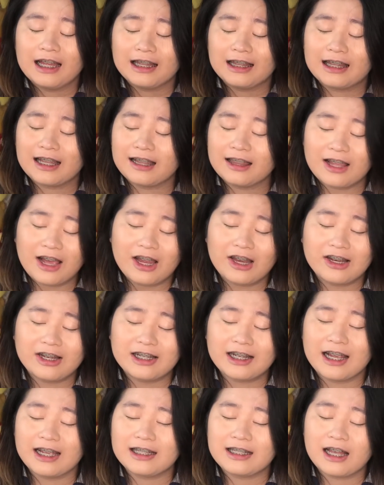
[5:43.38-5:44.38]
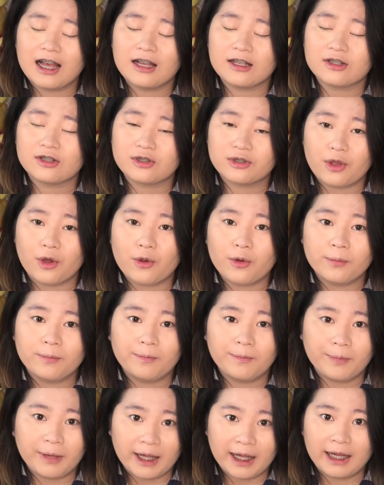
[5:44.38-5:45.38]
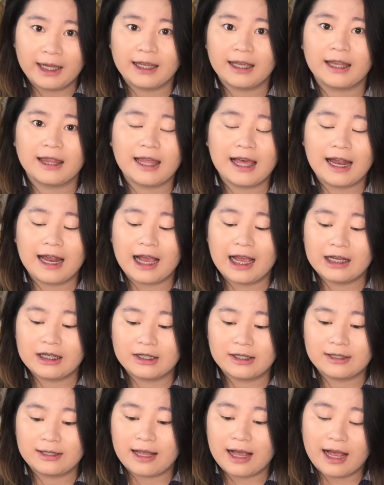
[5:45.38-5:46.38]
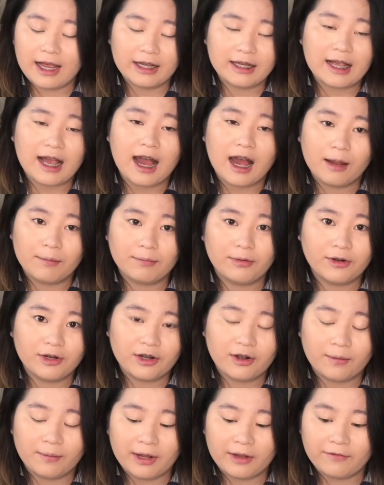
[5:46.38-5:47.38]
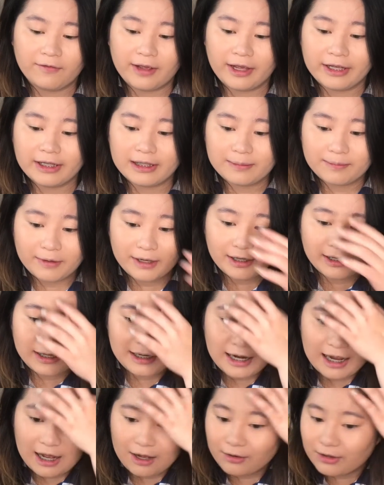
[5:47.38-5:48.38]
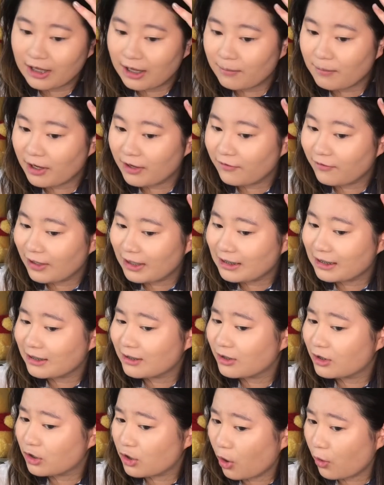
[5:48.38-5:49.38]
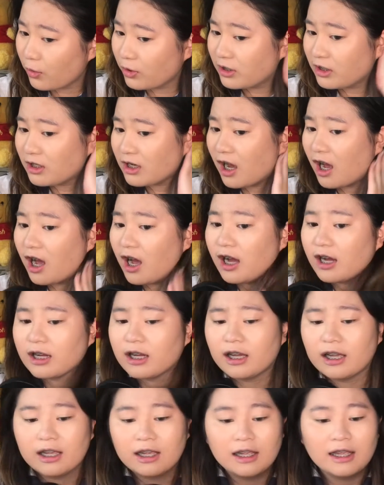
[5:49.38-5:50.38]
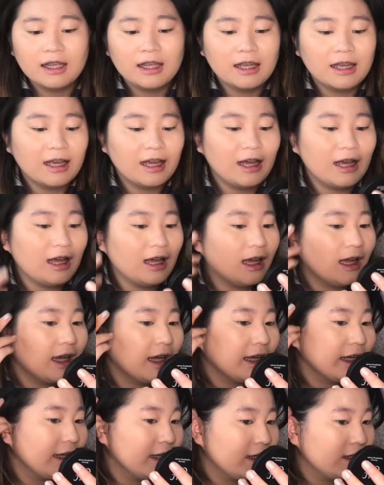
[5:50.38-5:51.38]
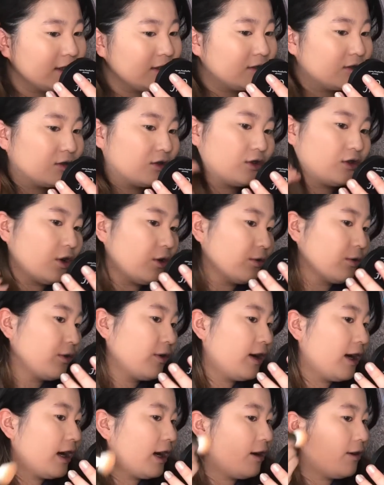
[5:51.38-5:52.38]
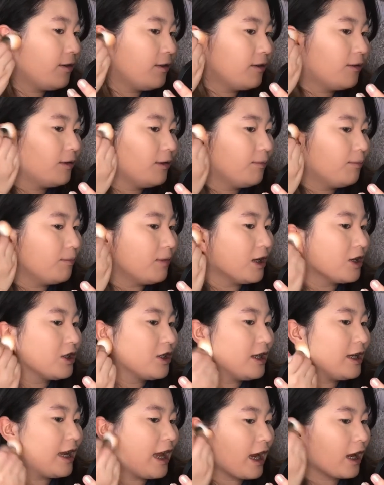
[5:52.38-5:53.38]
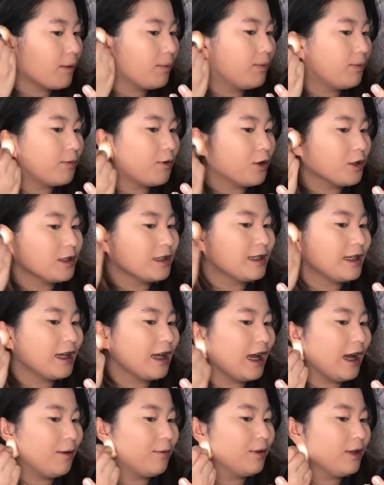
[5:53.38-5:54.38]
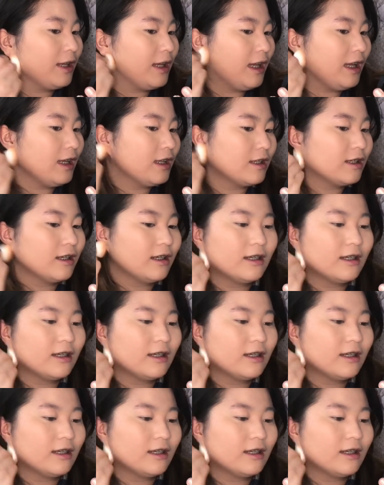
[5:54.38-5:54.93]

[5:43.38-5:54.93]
The lighter shades are so pink that I can't put it on my face, but now that my face is so dark, I don't know how much neck bronzing I would need.